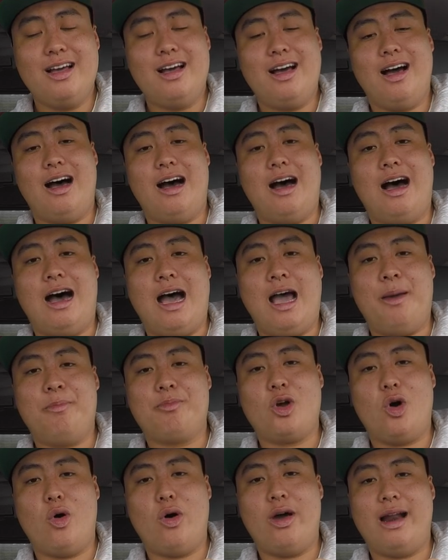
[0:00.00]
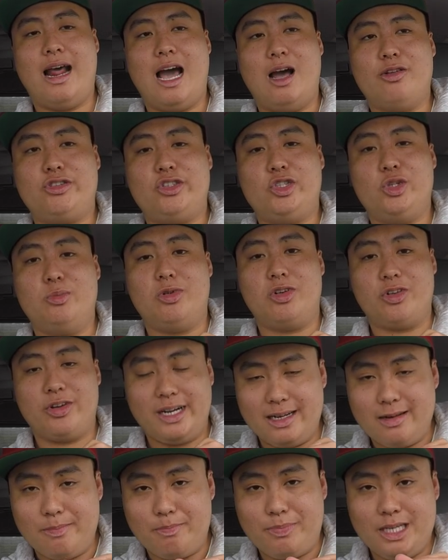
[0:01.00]
Uh, I'm going out to
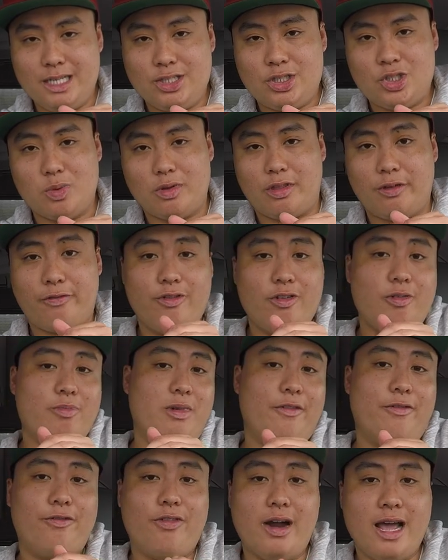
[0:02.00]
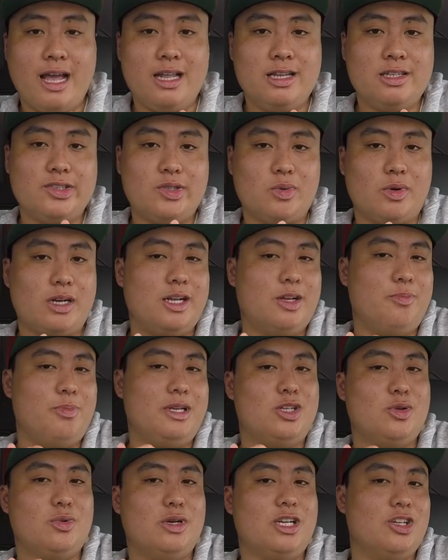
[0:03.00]
Marina Beach with a few of my friends. We're going to be
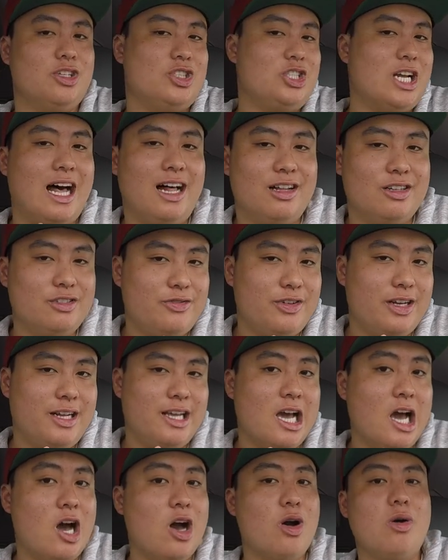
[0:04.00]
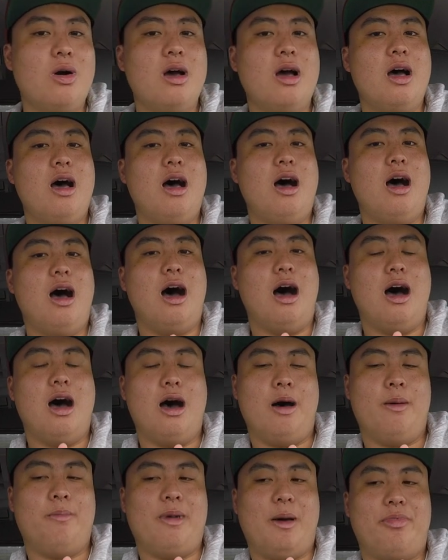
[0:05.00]
doing a challenge video.
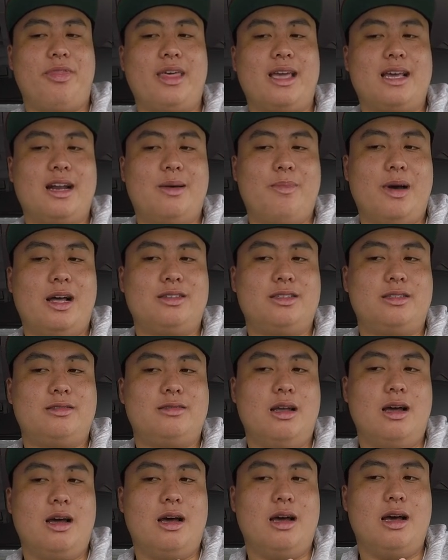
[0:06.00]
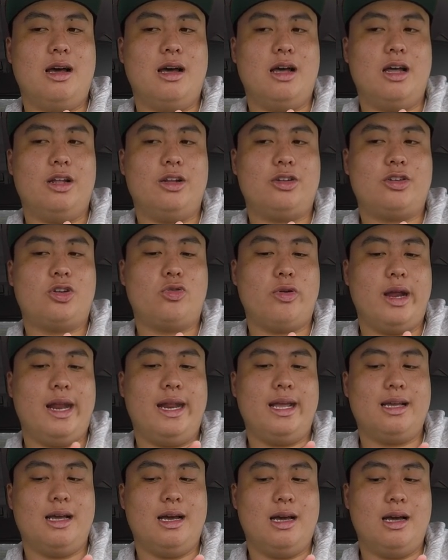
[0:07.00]
Um, I'm thinking about uh,
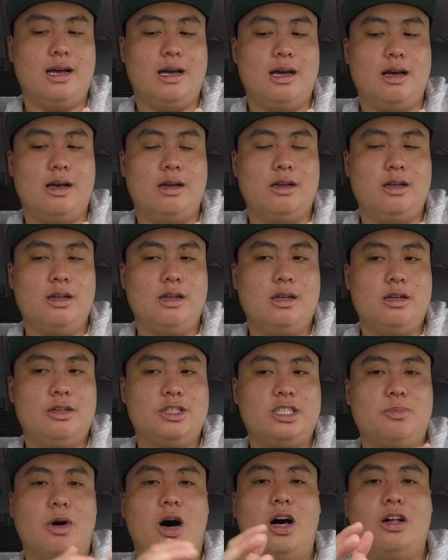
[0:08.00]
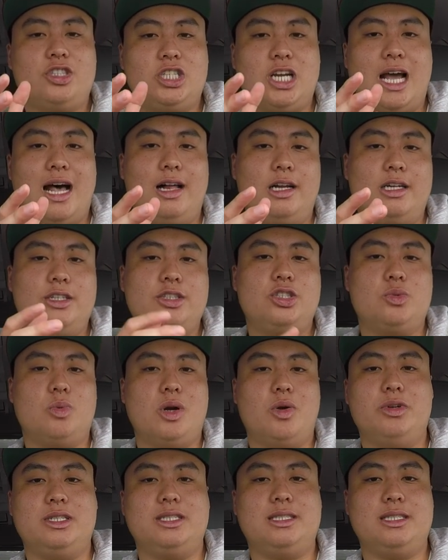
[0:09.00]
creating a small challenge
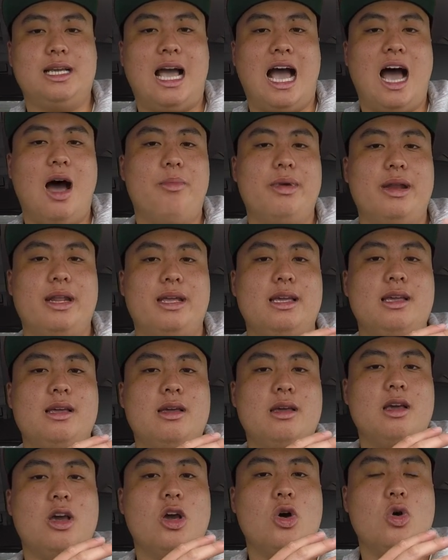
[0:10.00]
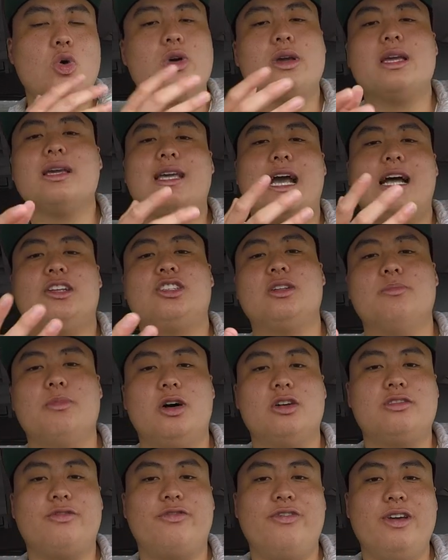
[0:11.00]
where we see how many, who can catch the
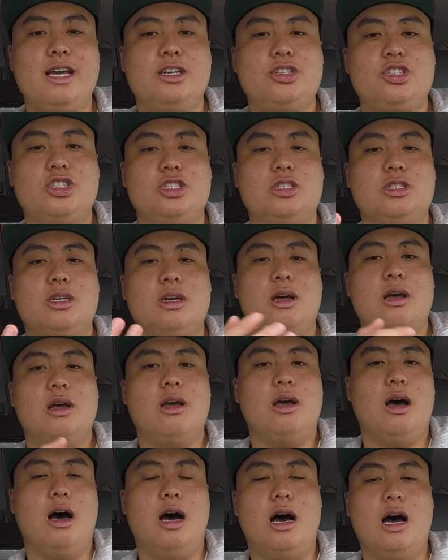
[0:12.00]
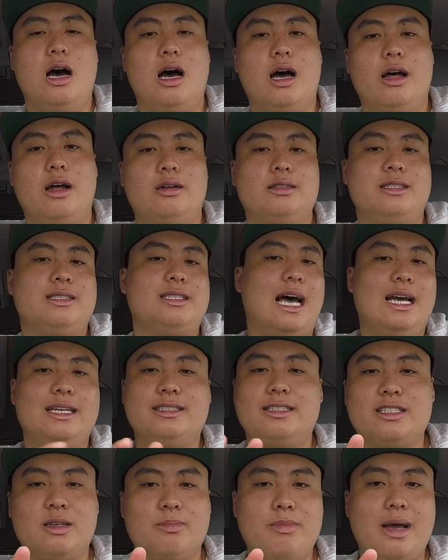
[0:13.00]
most fish. Uh, size
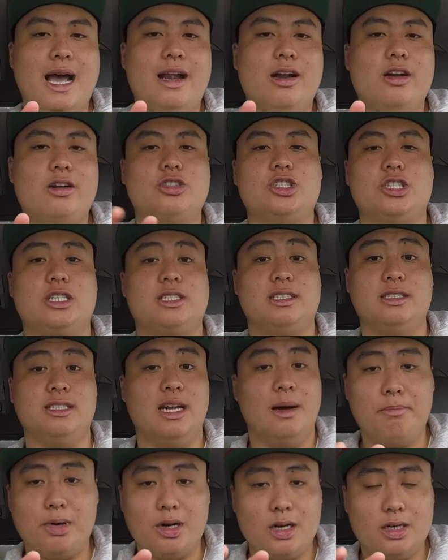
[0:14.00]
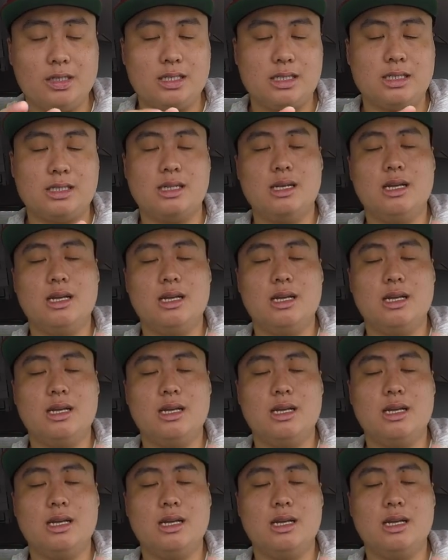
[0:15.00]
doesn't matter, it's just numbers.